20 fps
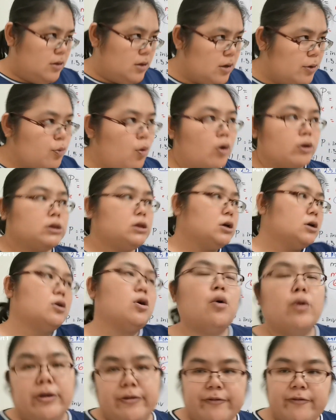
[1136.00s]
The water
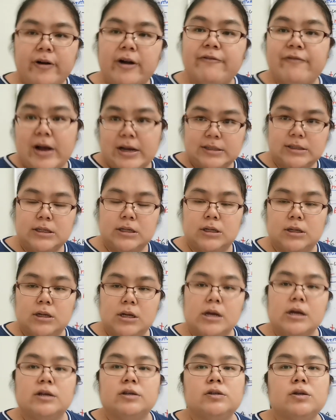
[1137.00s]
go in front faster.
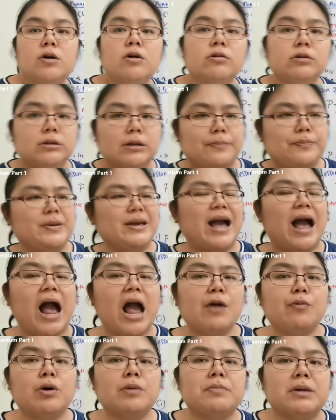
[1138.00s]
So the
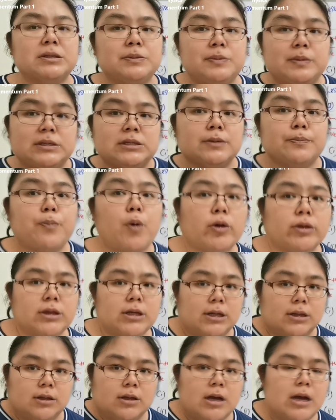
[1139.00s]
behind one must be
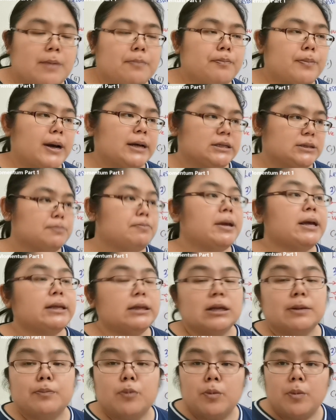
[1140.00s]
supported, must
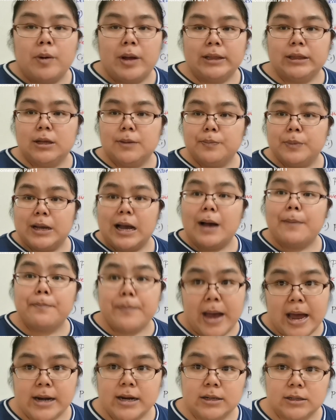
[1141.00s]
make the momentum become
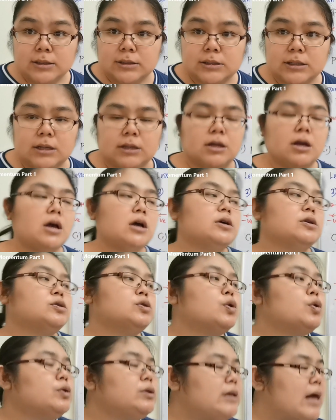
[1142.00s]
balanced, is it?
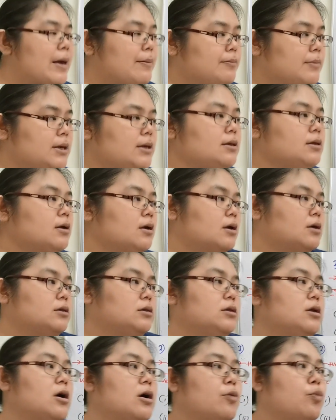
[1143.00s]
So that means
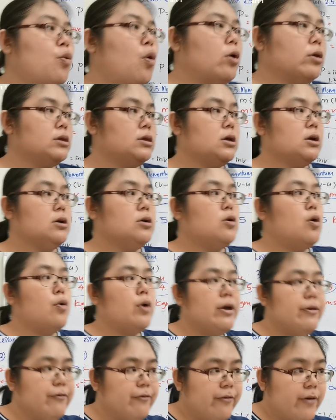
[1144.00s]
the water go
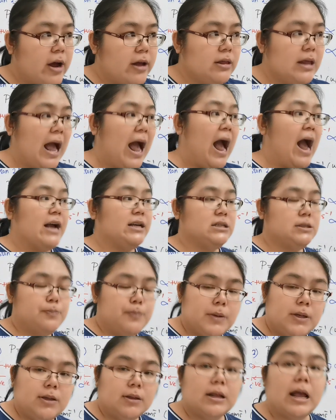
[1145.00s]
in front, high
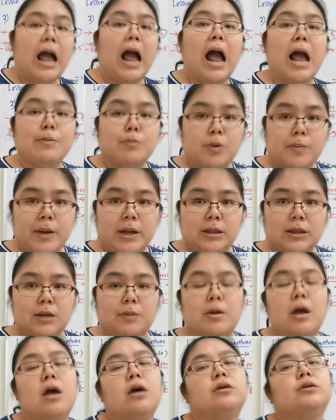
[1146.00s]
speed, high
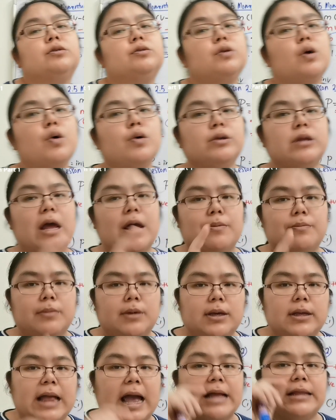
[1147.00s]
momentum. So that
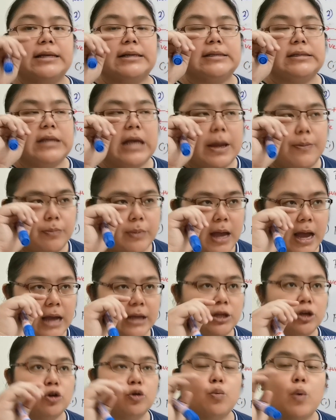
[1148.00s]
means at the same
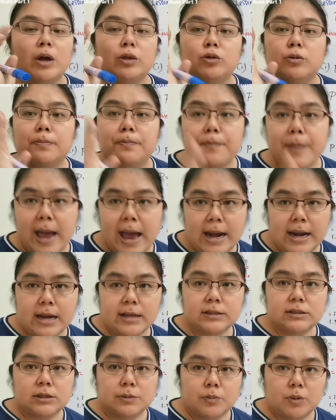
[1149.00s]
time, you want to
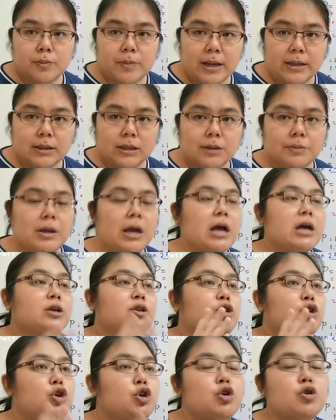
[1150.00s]
balance the momentum,
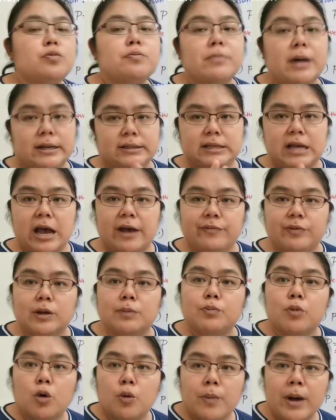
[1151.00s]
you must have the
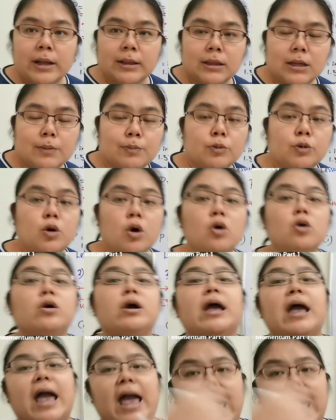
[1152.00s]
momentum go